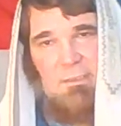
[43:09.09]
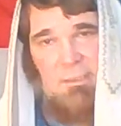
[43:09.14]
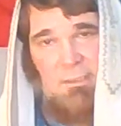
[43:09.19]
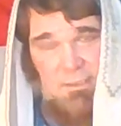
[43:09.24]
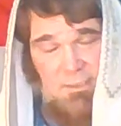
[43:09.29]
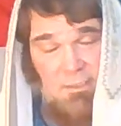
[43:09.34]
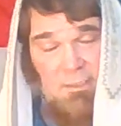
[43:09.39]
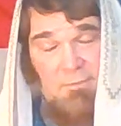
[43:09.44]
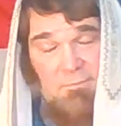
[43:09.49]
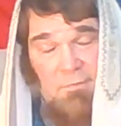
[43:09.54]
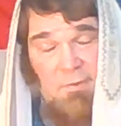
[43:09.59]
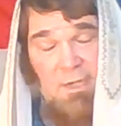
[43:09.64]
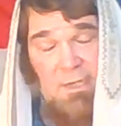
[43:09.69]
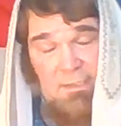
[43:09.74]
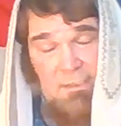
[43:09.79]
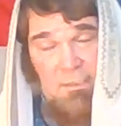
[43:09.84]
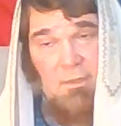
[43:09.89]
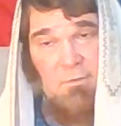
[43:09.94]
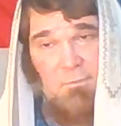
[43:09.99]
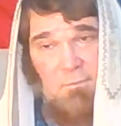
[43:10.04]
You can
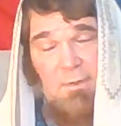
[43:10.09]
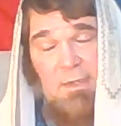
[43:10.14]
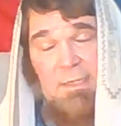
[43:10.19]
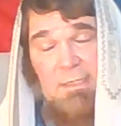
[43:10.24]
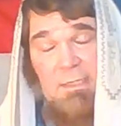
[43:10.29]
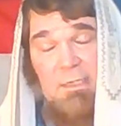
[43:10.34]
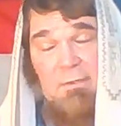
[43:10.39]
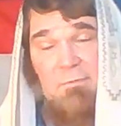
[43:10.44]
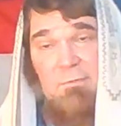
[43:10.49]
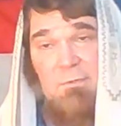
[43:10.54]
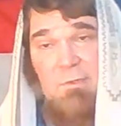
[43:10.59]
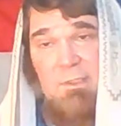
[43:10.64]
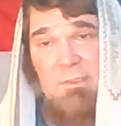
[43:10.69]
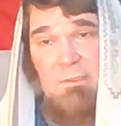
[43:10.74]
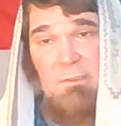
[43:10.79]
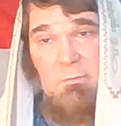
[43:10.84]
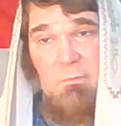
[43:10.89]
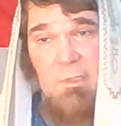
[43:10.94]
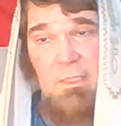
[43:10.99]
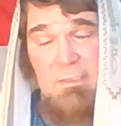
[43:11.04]
find you'll find out that
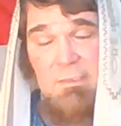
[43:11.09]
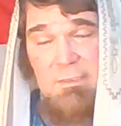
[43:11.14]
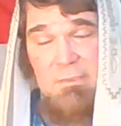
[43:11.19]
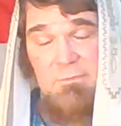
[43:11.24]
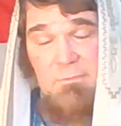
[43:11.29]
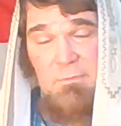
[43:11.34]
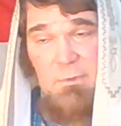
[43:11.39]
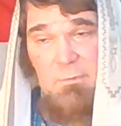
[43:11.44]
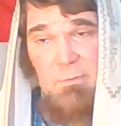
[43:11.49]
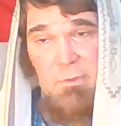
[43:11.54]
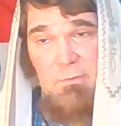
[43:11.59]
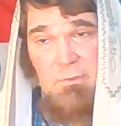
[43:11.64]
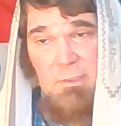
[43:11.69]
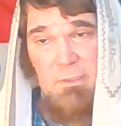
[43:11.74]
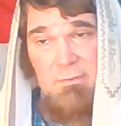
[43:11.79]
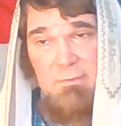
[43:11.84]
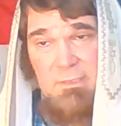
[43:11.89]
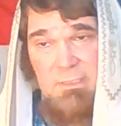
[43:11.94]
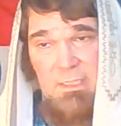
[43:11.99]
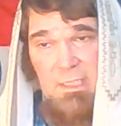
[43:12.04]
the ones from a
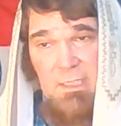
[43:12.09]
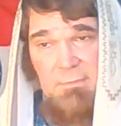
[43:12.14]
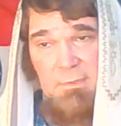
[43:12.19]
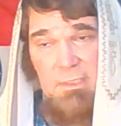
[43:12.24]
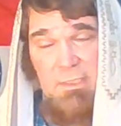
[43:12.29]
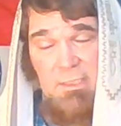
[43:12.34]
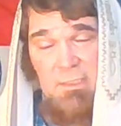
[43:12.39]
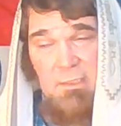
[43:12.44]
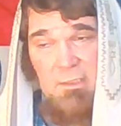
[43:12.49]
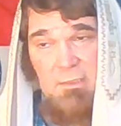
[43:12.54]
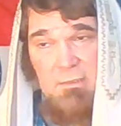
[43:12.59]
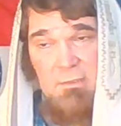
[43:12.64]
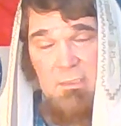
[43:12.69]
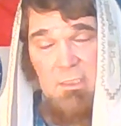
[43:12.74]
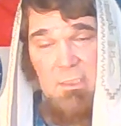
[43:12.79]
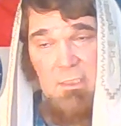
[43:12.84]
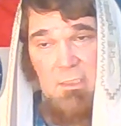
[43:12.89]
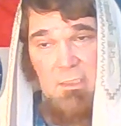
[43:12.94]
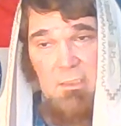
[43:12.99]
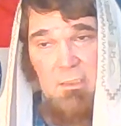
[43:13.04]
long time ago
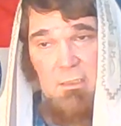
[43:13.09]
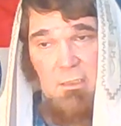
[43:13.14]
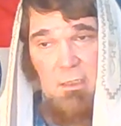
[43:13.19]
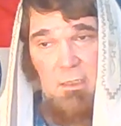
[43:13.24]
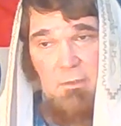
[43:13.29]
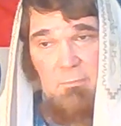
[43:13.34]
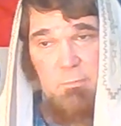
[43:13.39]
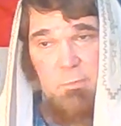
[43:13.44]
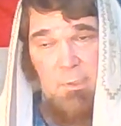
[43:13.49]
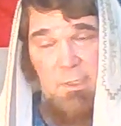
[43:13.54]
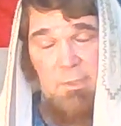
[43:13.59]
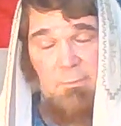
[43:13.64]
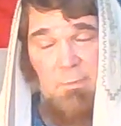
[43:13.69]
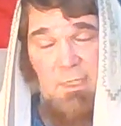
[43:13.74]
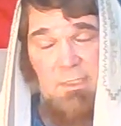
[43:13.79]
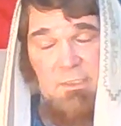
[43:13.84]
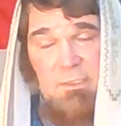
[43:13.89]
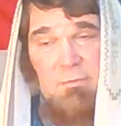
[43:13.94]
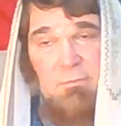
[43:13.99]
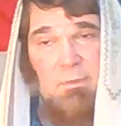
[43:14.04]
are pretty
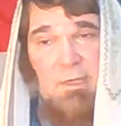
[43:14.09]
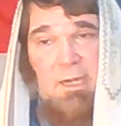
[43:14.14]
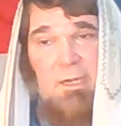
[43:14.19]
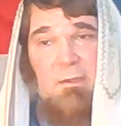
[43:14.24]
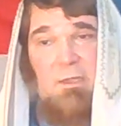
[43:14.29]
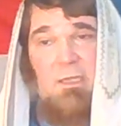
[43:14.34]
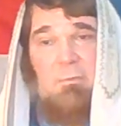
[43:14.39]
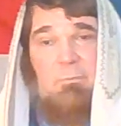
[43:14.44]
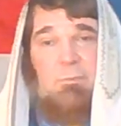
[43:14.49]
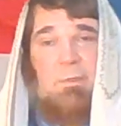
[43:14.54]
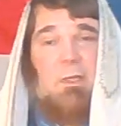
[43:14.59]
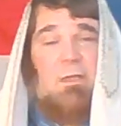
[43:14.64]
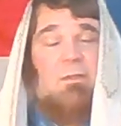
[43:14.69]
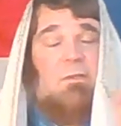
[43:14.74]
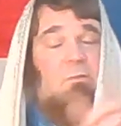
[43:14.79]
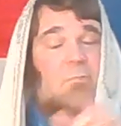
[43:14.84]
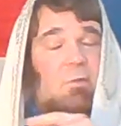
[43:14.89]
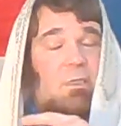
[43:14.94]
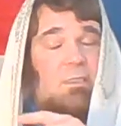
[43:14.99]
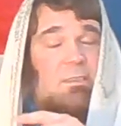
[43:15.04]
much right compared
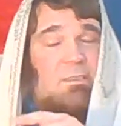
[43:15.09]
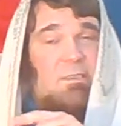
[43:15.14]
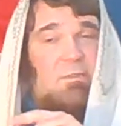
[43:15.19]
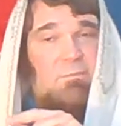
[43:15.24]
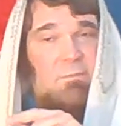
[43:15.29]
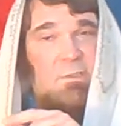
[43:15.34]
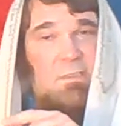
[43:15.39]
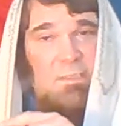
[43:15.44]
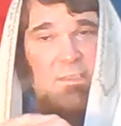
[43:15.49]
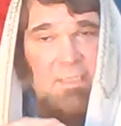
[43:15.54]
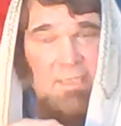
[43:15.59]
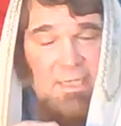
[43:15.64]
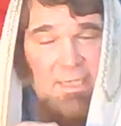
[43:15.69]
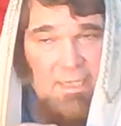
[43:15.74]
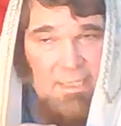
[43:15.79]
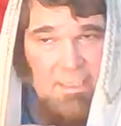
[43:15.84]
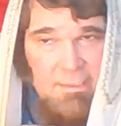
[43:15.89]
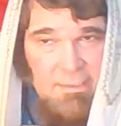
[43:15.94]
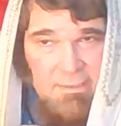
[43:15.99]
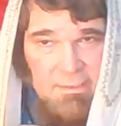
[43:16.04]
to the ones of
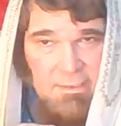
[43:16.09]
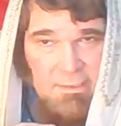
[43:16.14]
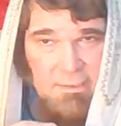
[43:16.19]
today